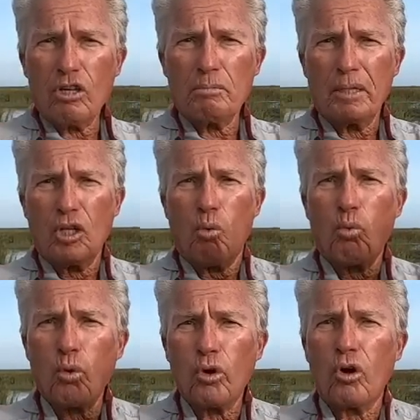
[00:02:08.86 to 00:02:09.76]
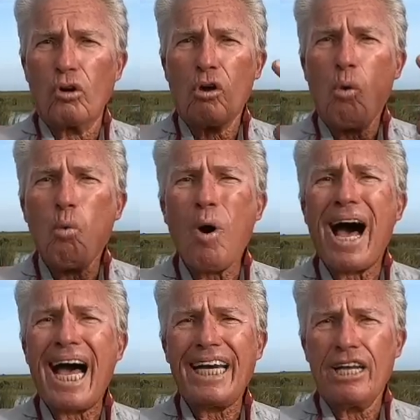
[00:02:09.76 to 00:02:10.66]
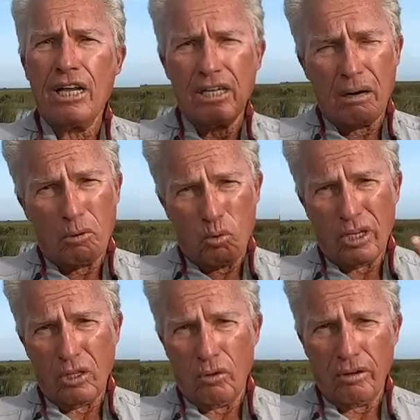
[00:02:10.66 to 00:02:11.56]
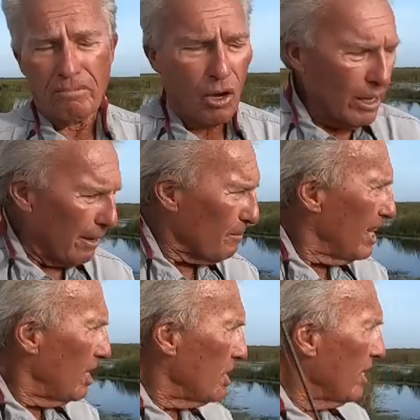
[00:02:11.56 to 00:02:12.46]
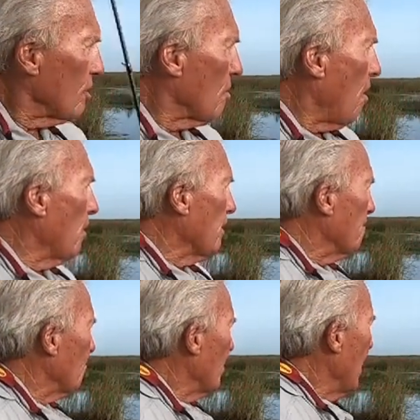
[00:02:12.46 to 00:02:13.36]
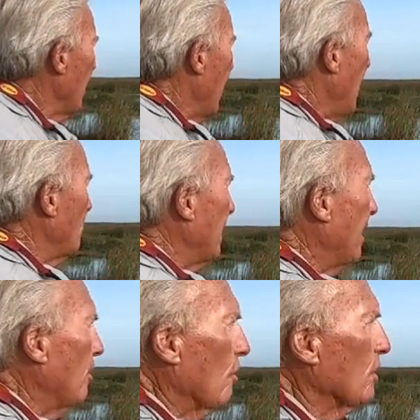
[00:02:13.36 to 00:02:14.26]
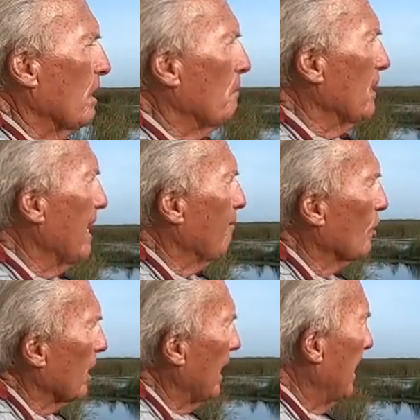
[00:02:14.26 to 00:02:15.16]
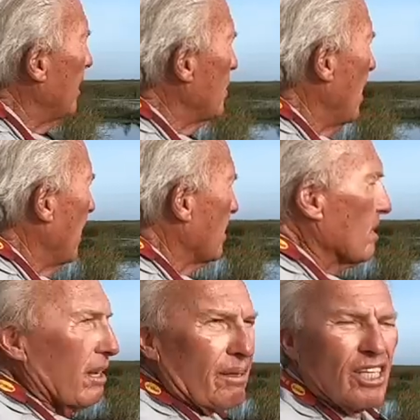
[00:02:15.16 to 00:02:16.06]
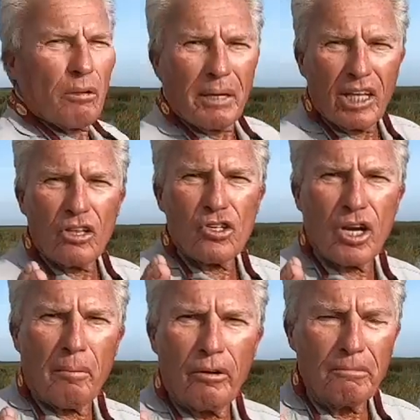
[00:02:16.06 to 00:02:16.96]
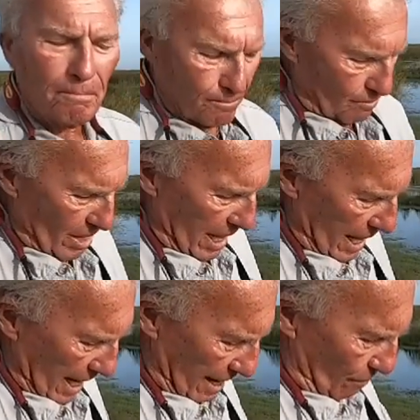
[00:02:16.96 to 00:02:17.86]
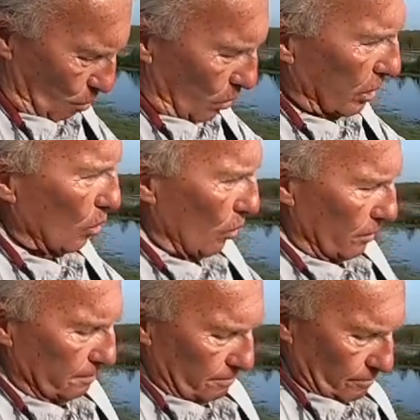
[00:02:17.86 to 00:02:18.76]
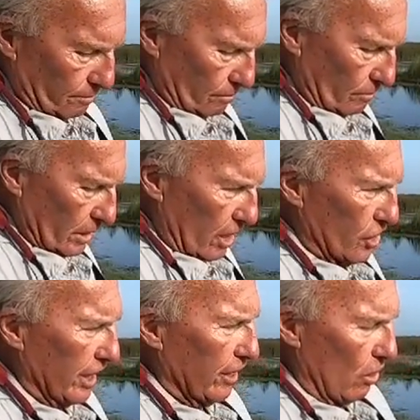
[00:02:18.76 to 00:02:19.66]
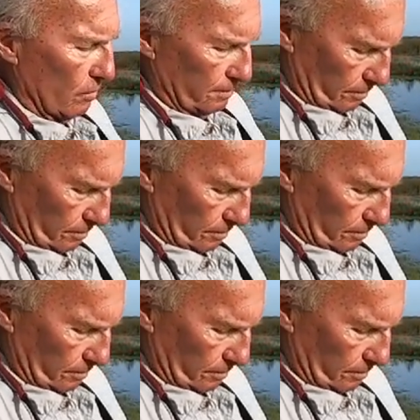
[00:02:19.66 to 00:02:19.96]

has been the worldwide number one lure. Okay, let's get started. I'm down here deep in the Everglades. It's, a, it's the middle of the summer. I have one lure, a Senko.